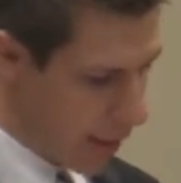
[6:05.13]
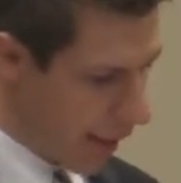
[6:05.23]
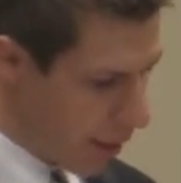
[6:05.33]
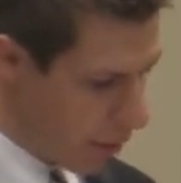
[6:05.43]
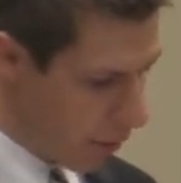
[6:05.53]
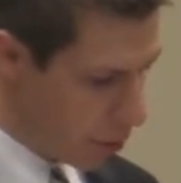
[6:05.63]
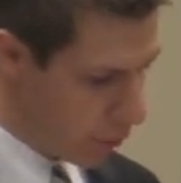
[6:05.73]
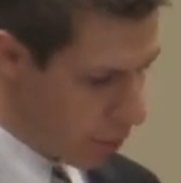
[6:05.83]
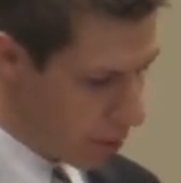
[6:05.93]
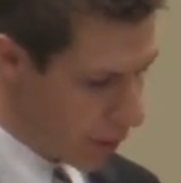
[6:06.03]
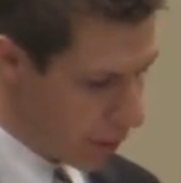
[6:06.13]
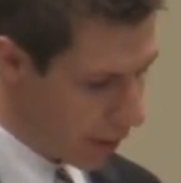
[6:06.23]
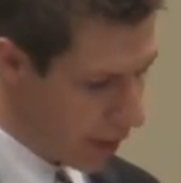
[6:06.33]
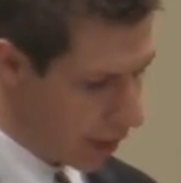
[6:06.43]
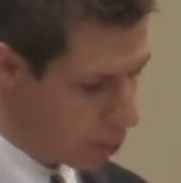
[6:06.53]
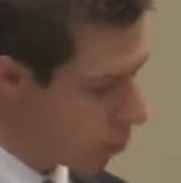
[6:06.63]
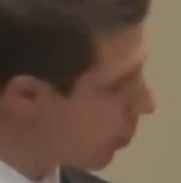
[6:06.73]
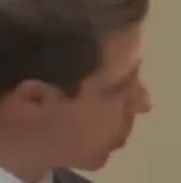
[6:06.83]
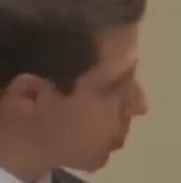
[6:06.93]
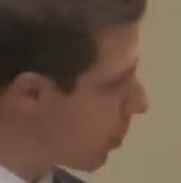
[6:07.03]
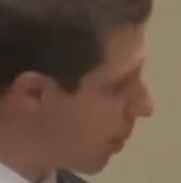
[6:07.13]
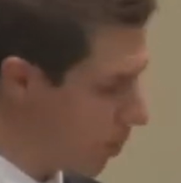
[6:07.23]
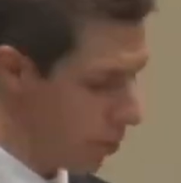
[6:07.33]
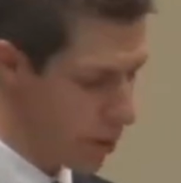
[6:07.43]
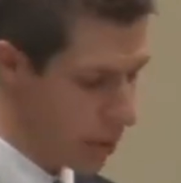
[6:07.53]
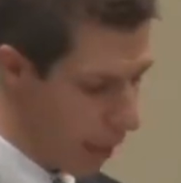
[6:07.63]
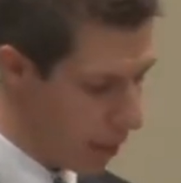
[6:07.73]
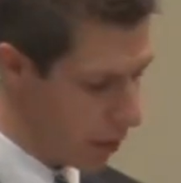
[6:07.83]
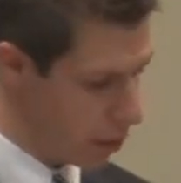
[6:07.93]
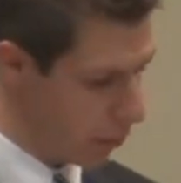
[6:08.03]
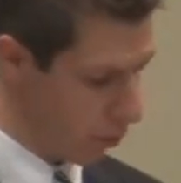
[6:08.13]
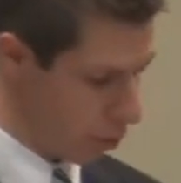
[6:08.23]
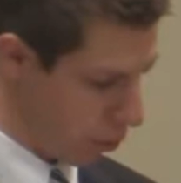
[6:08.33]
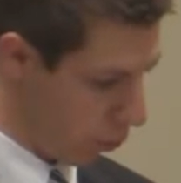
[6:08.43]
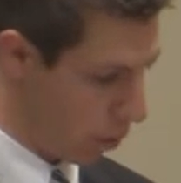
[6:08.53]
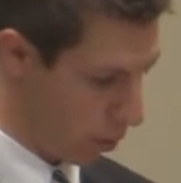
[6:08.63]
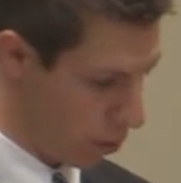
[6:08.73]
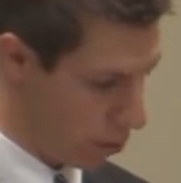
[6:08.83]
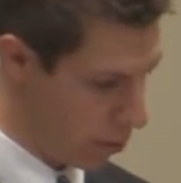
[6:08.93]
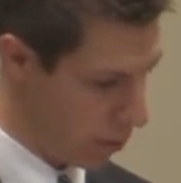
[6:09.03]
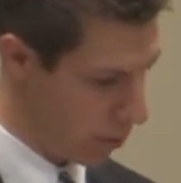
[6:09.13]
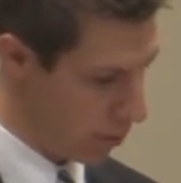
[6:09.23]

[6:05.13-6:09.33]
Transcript: the end of verse 14 that this will produce a people zealous for good works